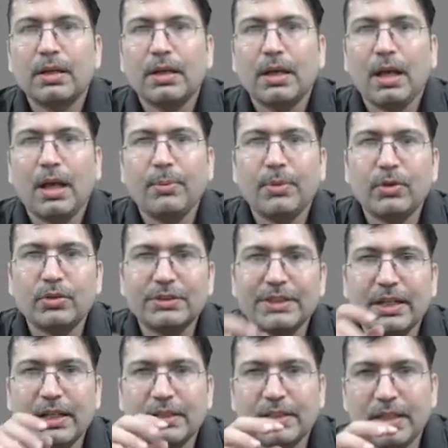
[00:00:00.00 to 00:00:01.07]
and because there
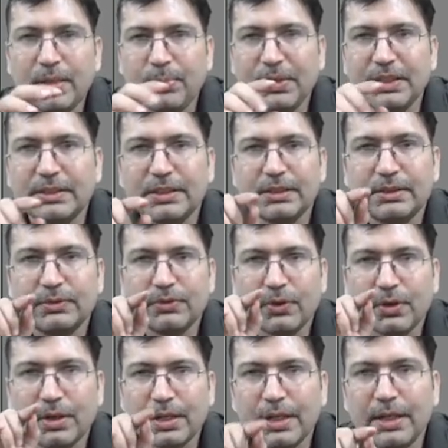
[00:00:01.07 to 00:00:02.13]
are three places for
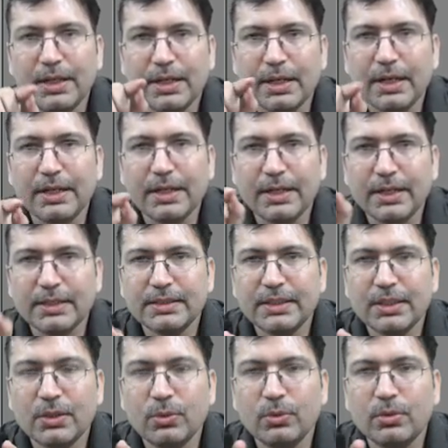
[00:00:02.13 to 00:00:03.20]
read, write, and
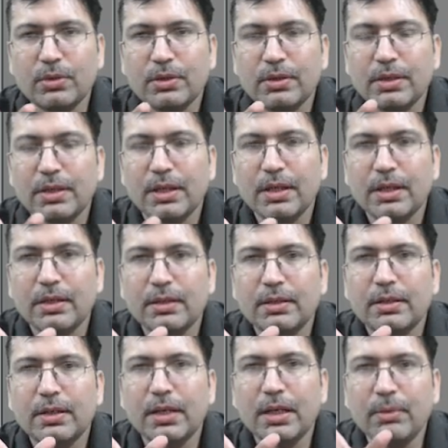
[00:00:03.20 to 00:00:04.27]
execute,
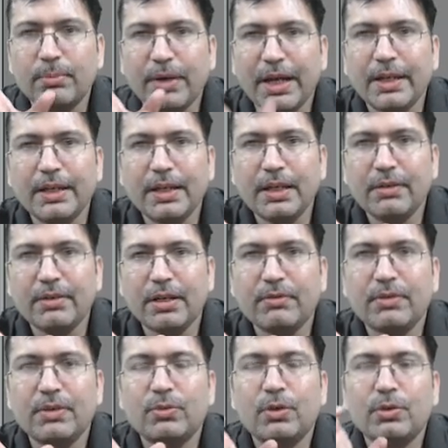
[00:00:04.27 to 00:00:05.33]
in binary when
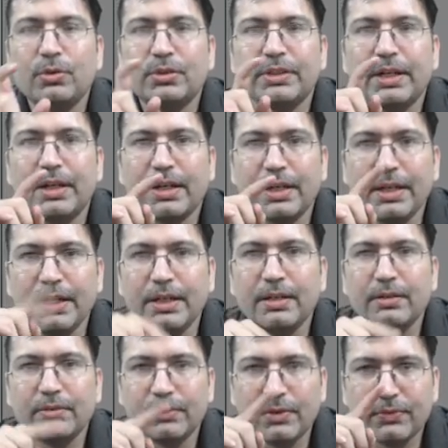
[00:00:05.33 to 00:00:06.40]
we want to set read,
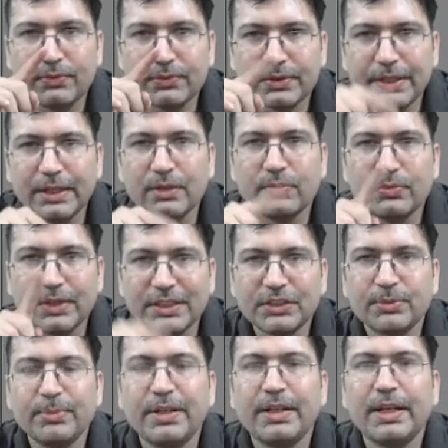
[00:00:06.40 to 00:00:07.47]
we set first
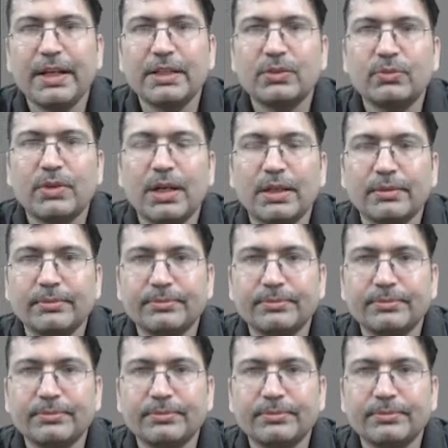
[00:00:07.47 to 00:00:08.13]
bit as 1,